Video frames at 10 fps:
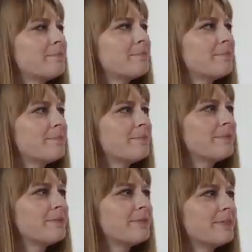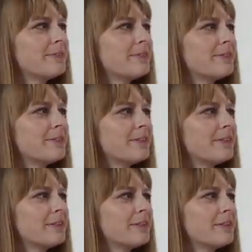
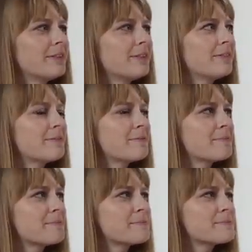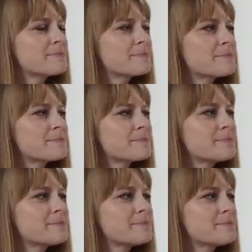
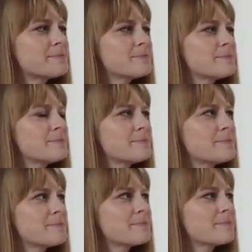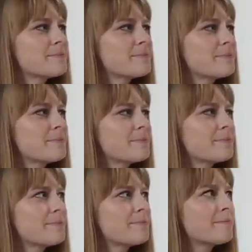
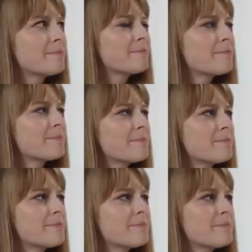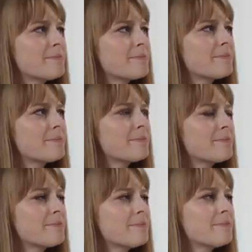
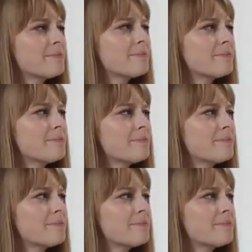(not speaking)